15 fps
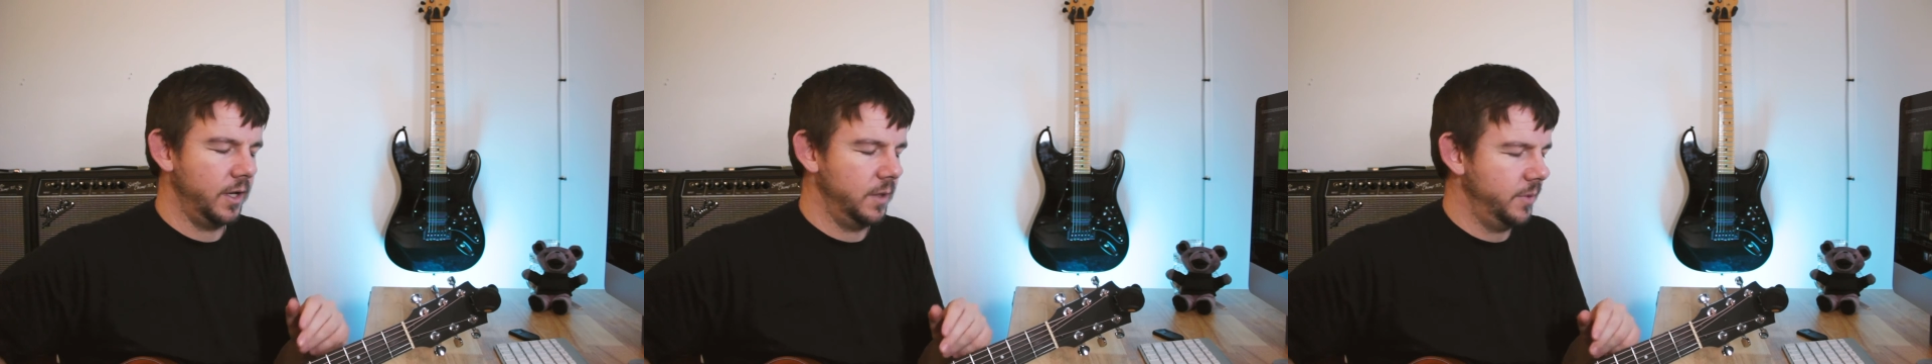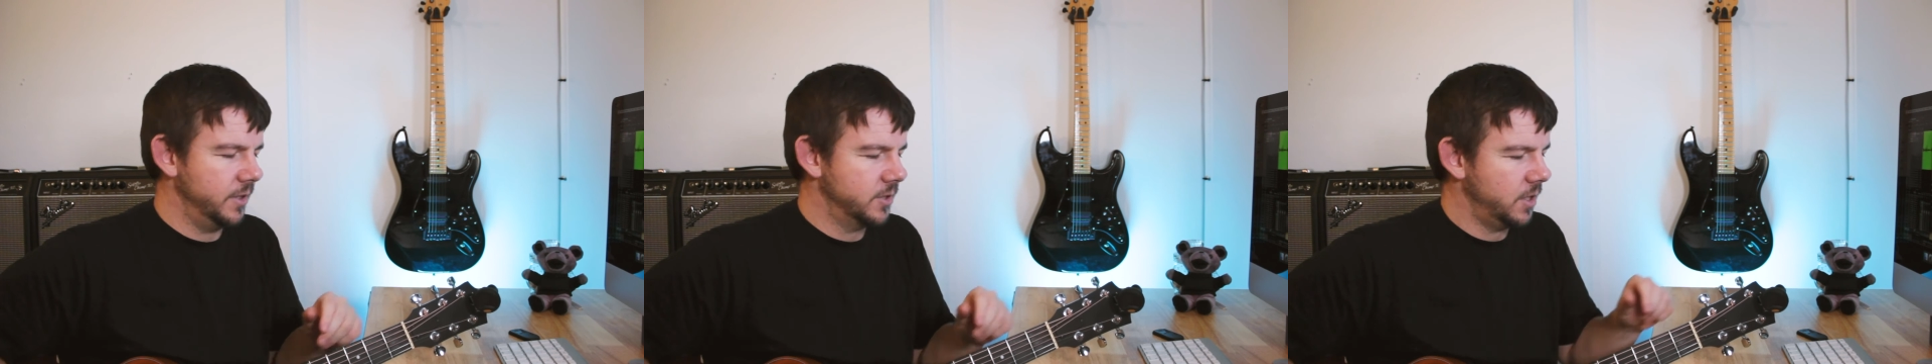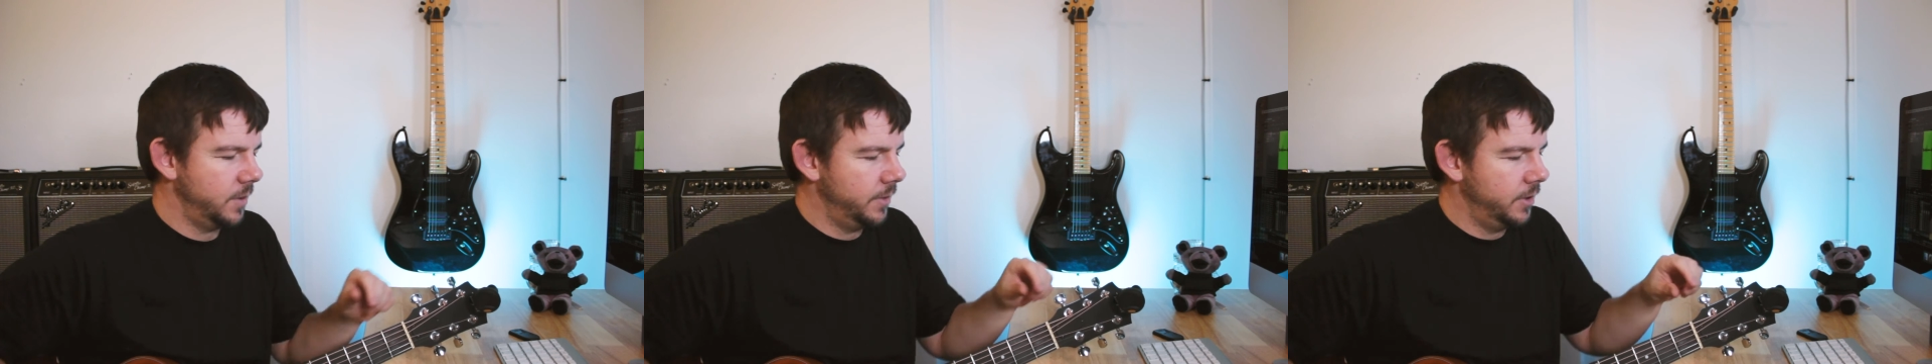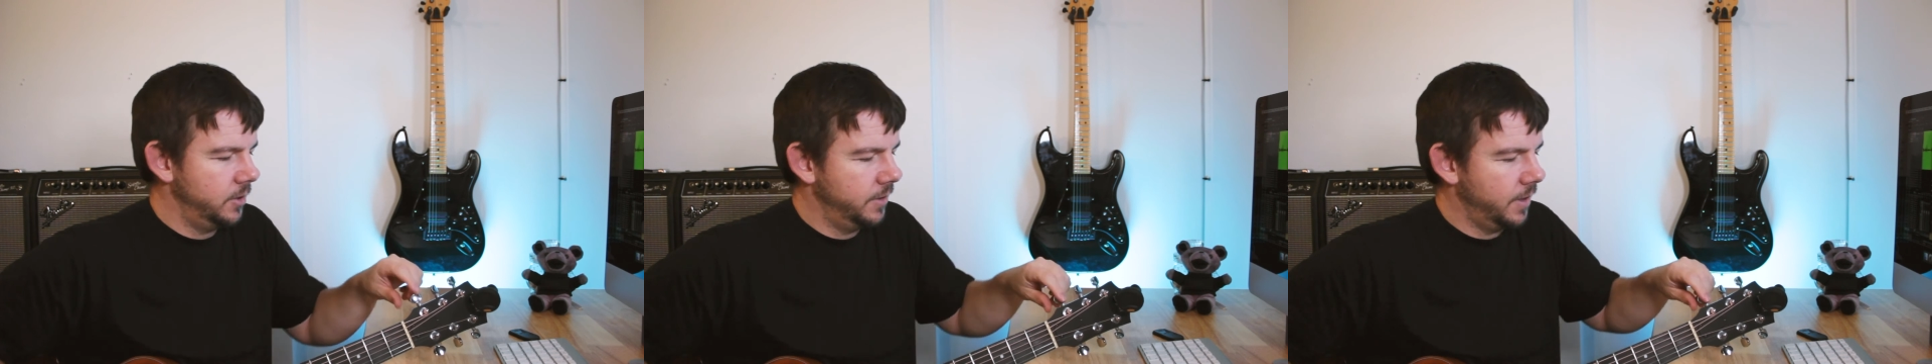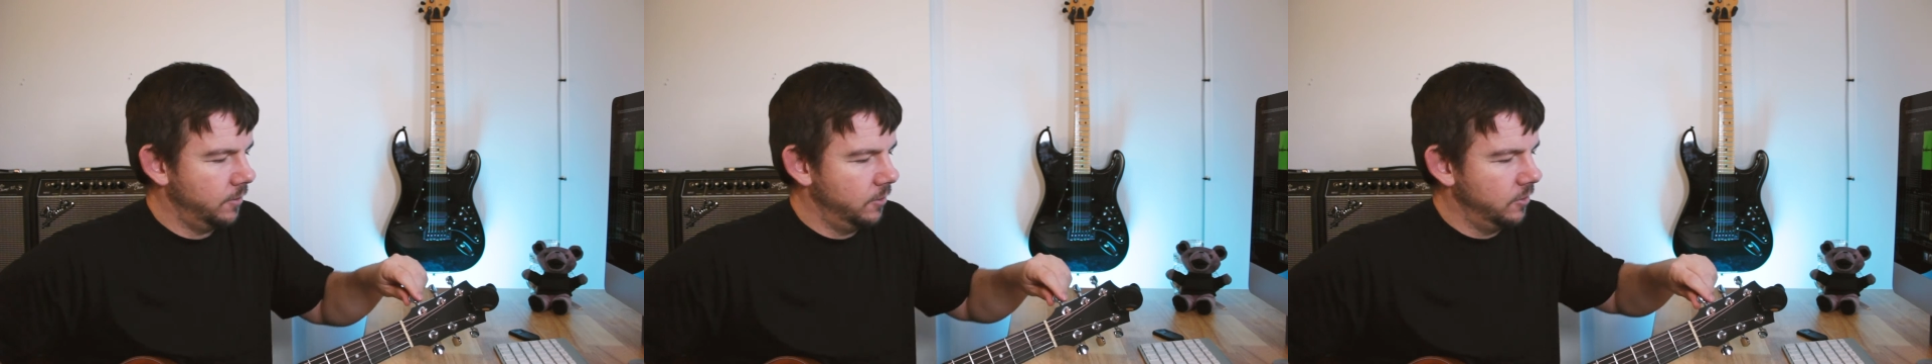a bit. So I'm gonna do
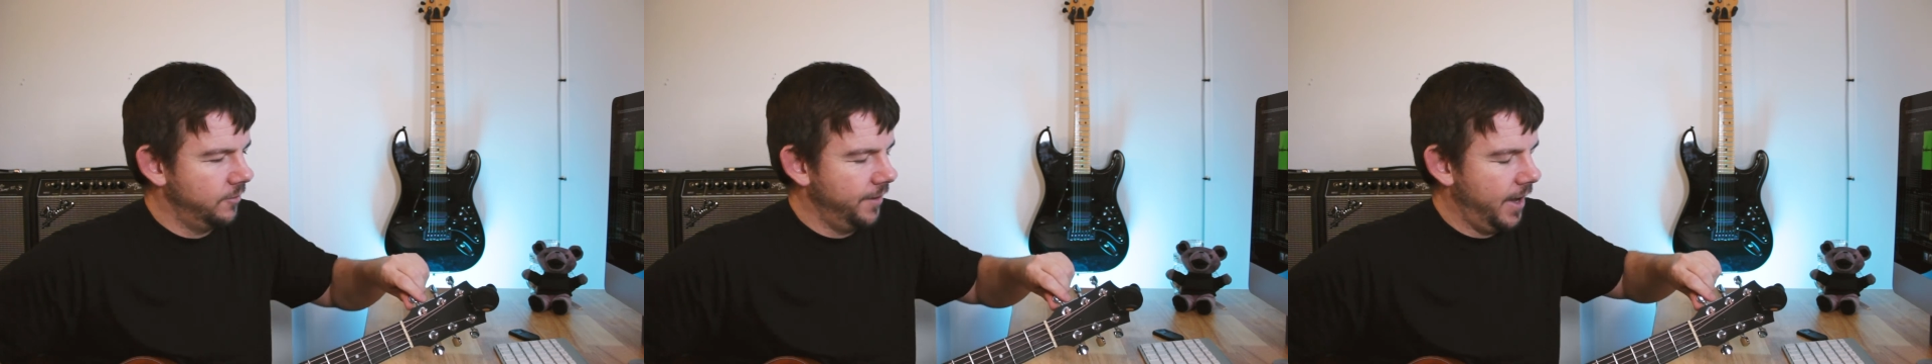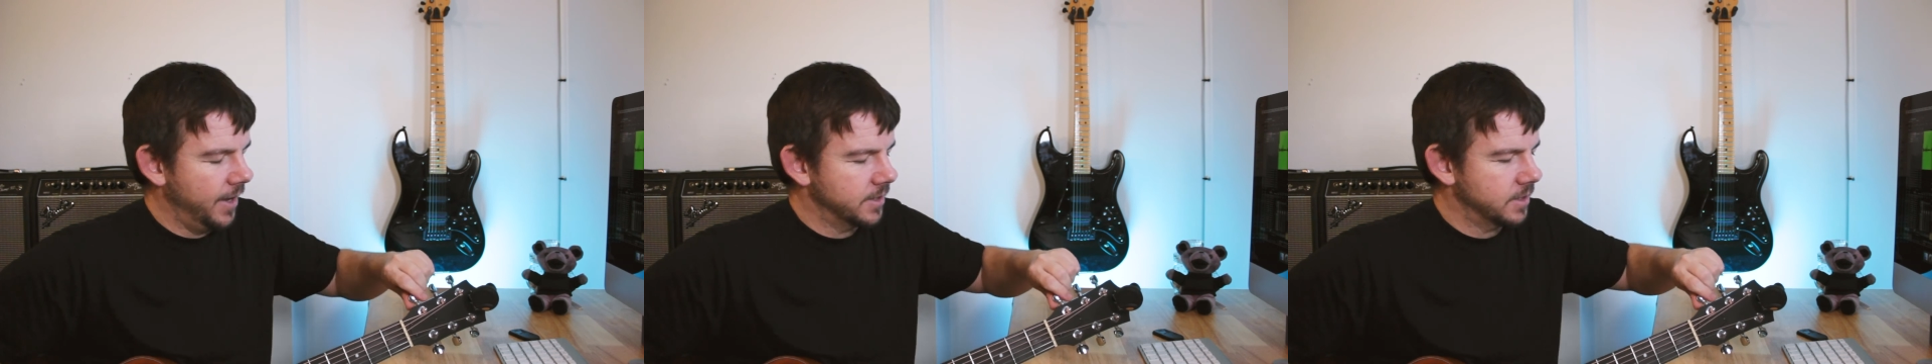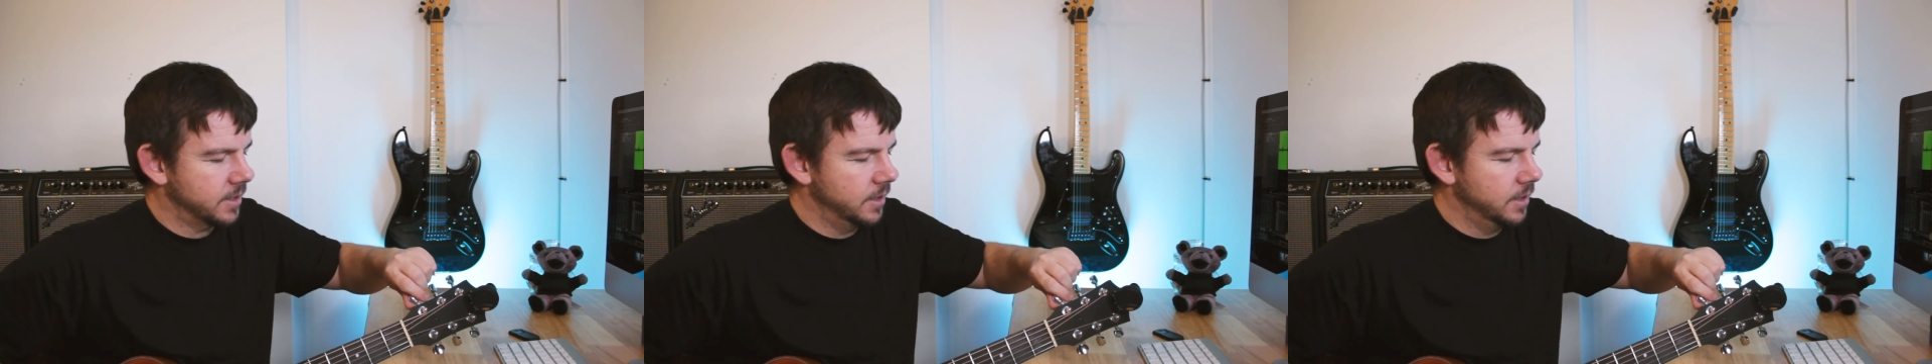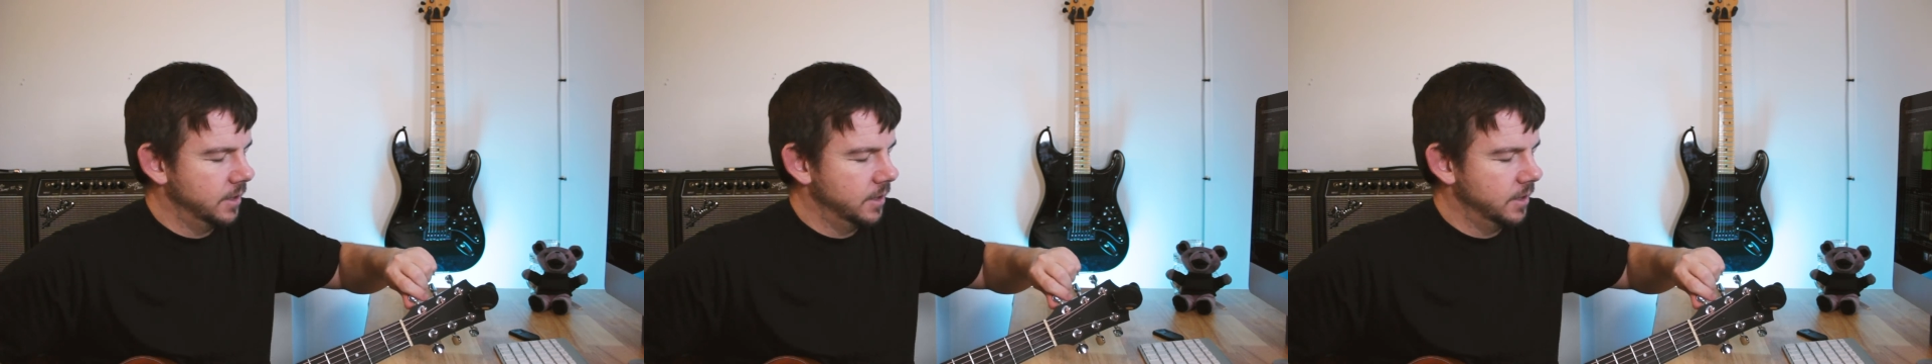that real fast.